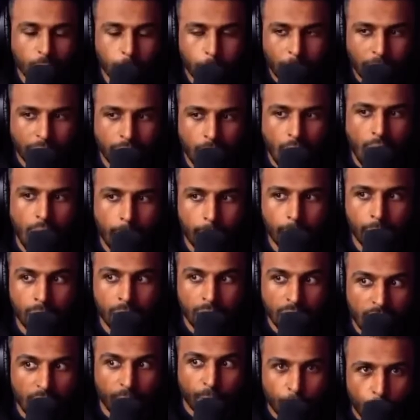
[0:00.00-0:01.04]
become
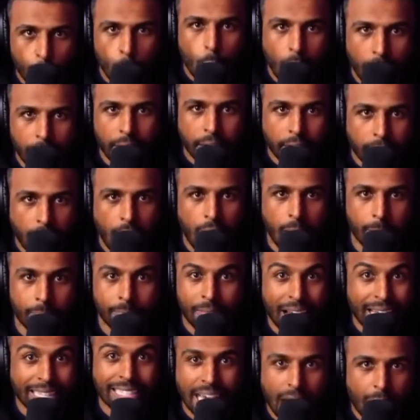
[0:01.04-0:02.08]
if you want to come.
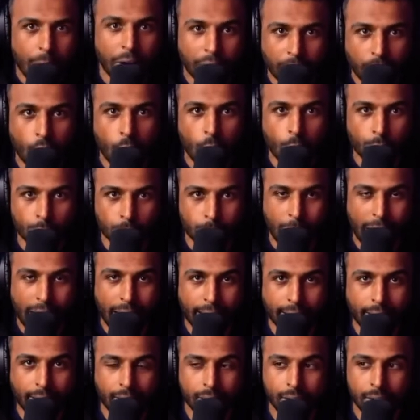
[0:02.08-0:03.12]
That's how it goes,
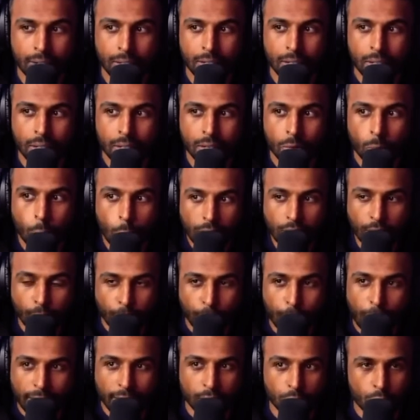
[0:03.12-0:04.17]
man. Literally. What the
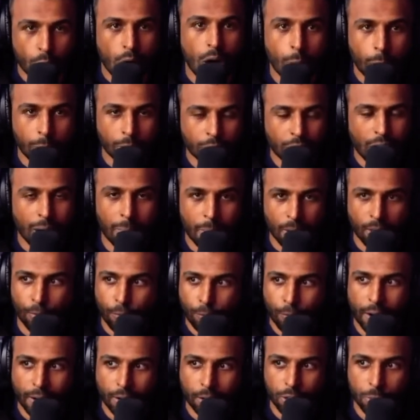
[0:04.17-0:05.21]
fuck is Perfect. wrong with y'all
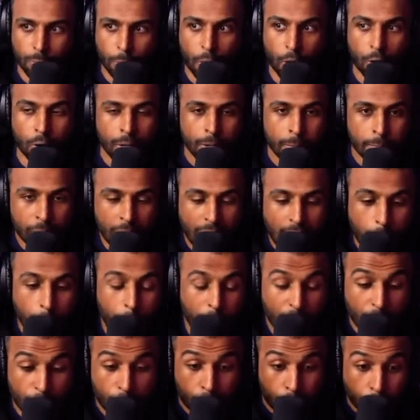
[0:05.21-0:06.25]
motherfuckers, bro? Y'all
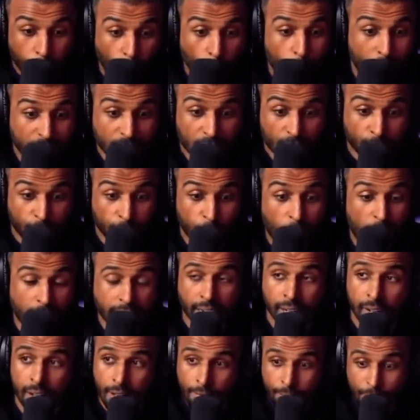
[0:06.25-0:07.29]
be broke as
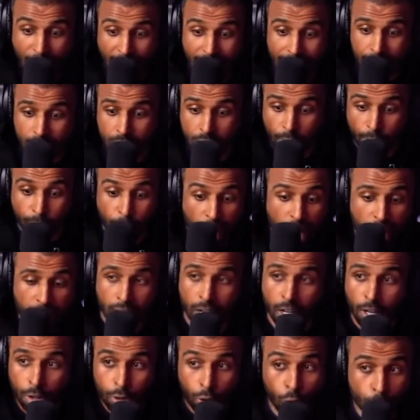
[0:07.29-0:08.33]
fuck, fat as fuck,
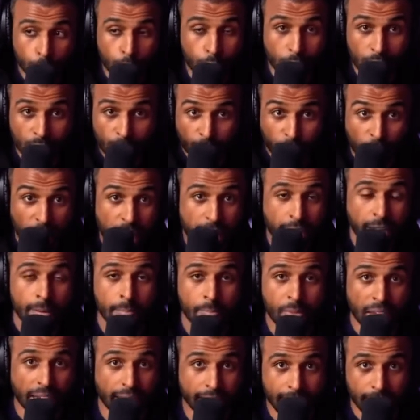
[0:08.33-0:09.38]
loser as fuck,
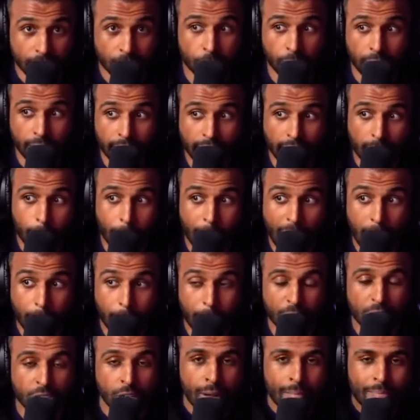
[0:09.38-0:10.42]
thinking that you're going to get a bad
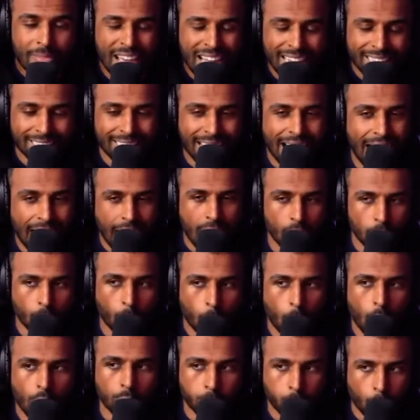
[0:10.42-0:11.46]
bitch. That's not how the
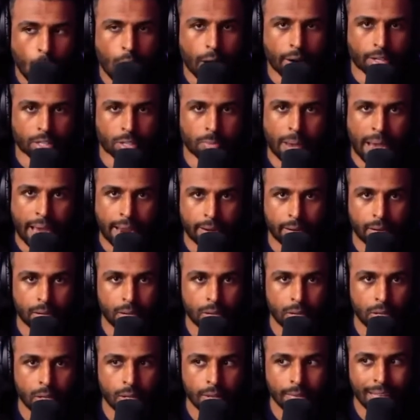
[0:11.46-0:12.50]
world works, man.
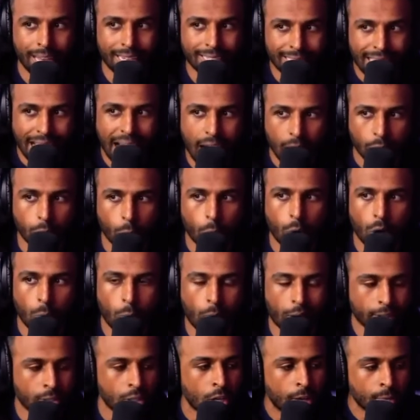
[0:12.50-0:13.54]
That's not how the world
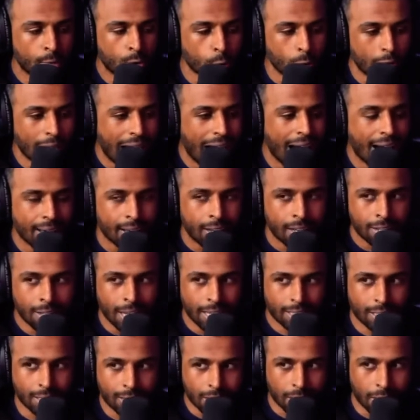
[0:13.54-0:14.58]
works. Do not
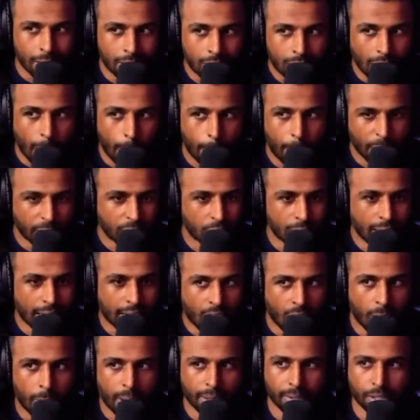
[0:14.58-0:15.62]
listen to these dumb bitches that
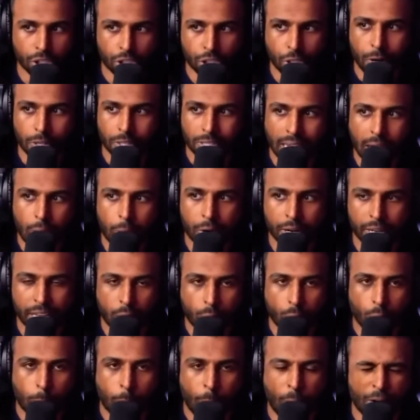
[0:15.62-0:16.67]
come on the show and say, I want an
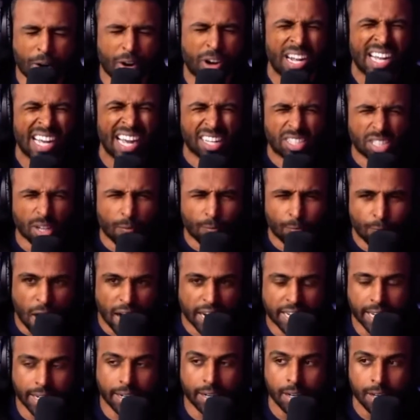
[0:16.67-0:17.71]
equal partner. It's a
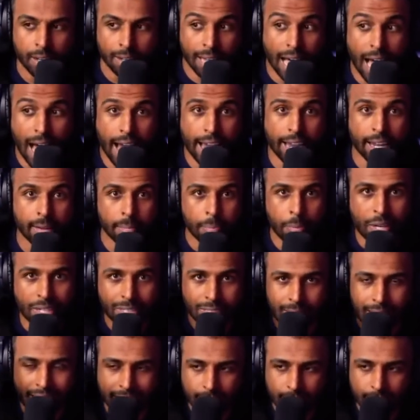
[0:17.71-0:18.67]
fucking lie. Because the next